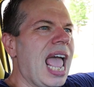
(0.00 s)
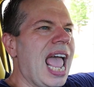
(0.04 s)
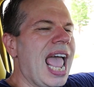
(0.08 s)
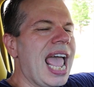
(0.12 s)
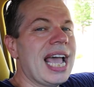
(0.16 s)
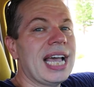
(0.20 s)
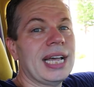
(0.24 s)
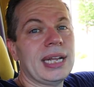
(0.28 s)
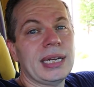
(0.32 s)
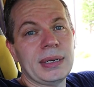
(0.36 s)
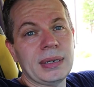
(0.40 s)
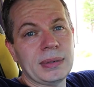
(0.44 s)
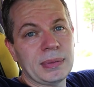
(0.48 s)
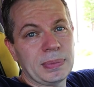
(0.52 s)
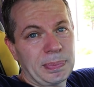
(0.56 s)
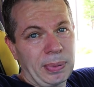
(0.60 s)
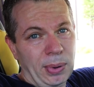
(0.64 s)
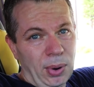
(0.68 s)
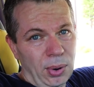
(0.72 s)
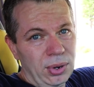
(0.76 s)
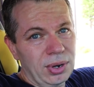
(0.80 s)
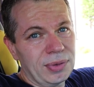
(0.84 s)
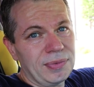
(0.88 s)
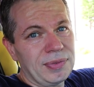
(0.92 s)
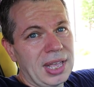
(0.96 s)
And
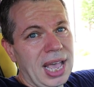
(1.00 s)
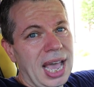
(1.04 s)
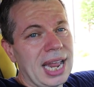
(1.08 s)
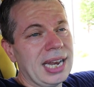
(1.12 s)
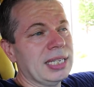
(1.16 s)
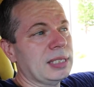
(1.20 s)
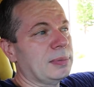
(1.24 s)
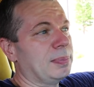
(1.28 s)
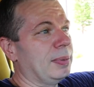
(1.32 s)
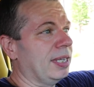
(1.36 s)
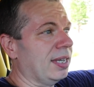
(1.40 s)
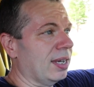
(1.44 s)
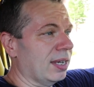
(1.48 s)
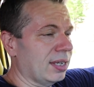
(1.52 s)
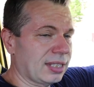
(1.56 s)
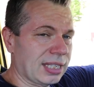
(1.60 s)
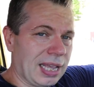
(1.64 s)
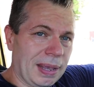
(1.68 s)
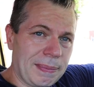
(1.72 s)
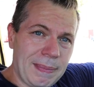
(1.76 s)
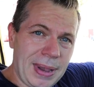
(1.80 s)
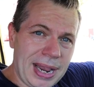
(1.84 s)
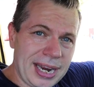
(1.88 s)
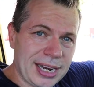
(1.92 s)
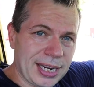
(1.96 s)
part of that is because
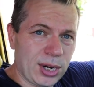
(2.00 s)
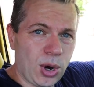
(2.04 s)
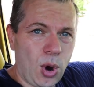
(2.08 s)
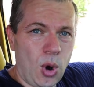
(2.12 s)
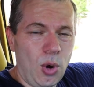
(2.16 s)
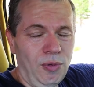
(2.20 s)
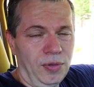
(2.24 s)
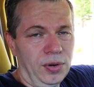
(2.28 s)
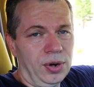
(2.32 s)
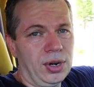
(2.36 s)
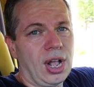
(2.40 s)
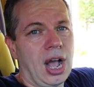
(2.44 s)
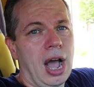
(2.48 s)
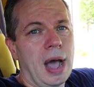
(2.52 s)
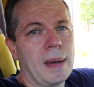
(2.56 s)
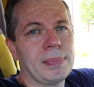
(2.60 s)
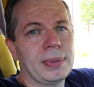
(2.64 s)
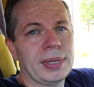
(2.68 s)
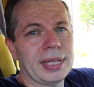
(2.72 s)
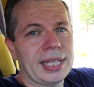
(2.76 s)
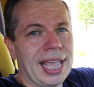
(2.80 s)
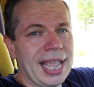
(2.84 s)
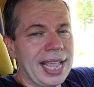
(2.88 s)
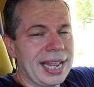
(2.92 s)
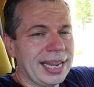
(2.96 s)
I made it
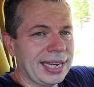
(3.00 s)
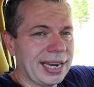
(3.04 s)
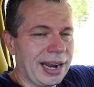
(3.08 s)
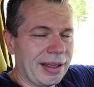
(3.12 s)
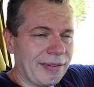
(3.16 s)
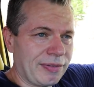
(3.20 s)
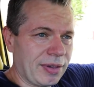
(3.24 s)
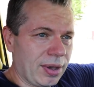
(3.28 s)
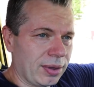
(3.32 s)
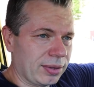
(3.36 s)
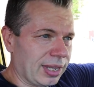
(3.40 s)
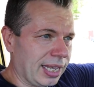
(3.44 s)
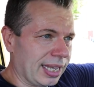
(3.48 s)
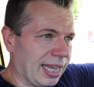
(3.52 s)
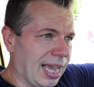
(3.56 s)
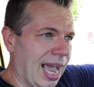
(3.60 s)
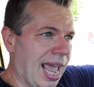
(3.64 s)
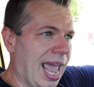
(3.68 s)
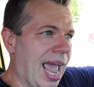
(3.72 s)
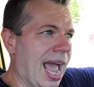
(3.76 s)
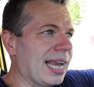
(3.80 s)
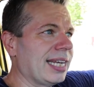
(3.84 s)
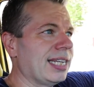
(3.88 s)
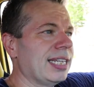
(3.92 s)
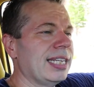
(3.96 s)
overcomplicated. I felt like I
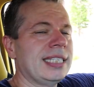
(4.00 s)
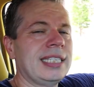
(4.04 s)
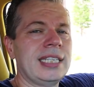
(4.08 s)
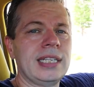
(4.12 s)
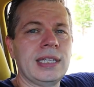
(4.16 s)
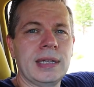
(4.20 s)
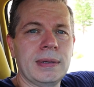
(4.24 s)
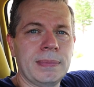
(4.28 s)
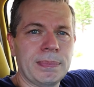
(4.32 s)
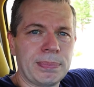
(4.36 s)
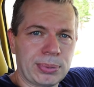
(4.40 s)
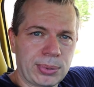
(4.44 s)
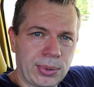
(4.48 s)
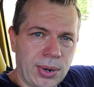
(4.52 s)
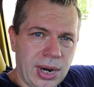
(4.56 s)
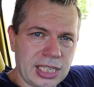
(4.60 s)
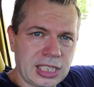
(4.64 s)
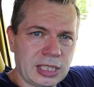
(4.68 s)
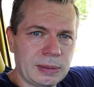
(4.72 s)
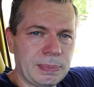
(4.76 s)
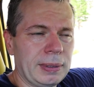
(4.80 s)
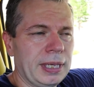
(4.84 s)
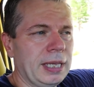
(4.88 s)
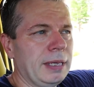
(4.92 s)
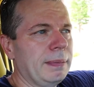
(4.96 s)
had to, to
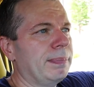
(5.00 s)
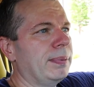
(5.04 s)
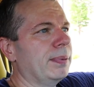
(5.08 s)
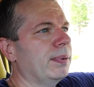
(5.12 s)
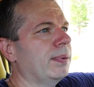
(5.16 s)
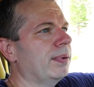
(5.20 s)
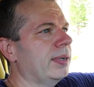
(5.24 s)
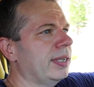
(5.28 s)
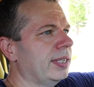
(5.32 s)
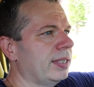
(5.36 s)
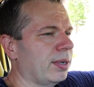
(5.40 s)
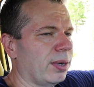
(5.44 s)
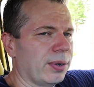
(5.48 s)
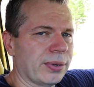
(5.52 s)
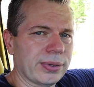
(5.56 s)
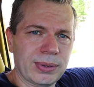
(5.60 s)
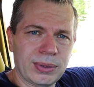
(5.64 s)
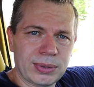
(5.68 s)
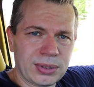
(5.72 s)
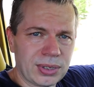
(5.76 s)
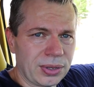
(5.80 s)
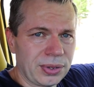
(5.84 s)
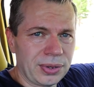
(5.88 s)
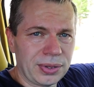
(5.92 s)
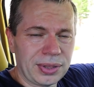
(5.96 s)
impress people and all
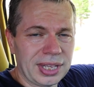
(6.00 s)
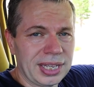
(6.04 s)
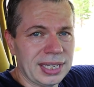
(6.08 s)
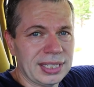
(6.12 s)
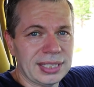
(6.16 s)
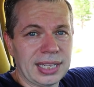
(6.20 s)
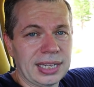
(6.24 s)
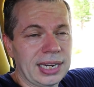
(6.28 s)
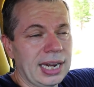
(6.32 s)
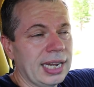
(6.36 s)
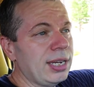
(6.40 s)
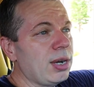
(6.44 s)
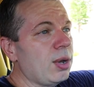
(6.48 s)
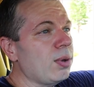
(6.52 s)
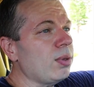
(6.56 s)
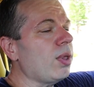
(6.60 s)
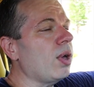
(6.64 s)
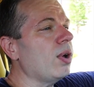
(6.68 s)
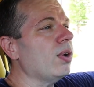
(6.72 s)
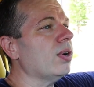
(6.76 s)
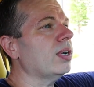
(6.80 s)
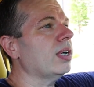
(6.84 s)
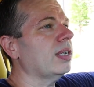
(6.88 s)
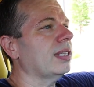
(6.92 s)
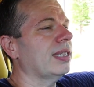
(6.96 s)
those other things that I no
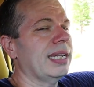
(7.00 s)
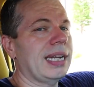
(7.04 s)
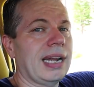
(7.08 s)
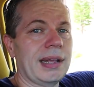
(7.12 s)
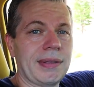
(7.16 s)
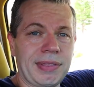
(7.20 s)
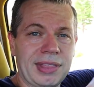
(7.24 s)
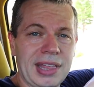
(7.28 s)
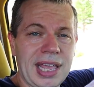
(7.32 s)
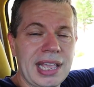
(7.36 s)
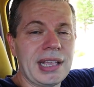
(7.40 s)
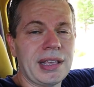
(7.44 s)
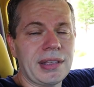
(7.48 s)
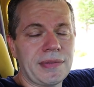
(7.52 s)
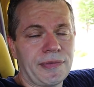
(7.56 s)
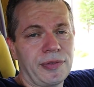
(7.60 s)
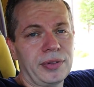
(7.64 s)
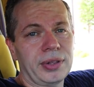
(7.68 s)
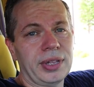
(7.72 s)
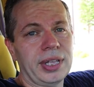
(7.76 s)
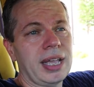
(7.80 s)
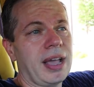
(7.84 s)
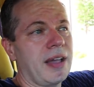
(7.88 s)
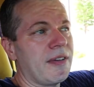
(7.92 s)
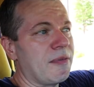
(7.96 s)
longer, that I,
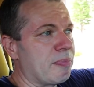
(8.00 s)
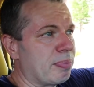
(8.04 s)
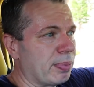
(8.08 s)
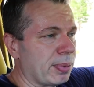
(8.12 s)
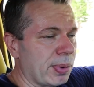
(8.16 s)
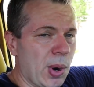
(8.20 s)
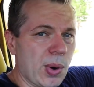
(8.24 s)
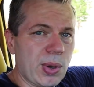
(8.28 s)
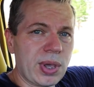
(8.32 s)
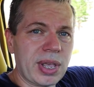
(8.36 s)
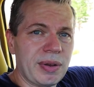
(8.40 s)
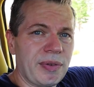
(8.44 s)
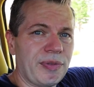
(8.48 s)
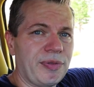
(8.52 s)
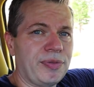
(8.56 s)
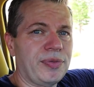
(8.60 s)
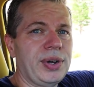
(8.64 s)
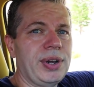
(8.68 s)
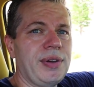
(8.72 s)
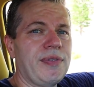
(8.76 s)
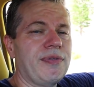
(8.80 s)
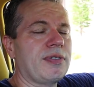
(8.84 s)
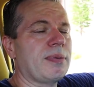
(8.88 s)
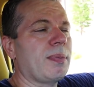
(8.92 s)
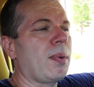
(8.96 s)
thankfully I've broken
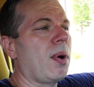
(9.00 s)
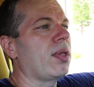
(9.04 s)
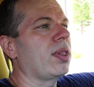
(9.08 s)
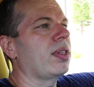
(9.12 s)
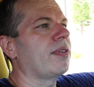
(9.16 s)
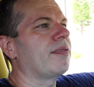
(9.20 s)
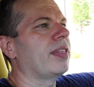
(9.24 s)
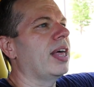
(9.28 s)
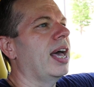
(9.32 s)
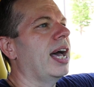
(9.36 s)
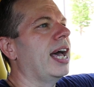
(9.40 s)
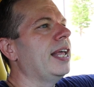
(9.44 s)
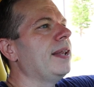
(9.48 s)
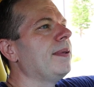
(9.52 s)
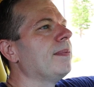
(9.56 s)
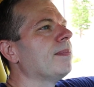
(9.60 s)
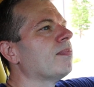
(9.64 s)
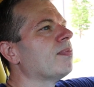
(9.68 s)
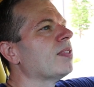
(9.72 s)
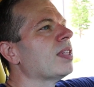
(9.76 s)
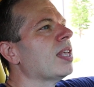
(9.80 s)
free from all of that.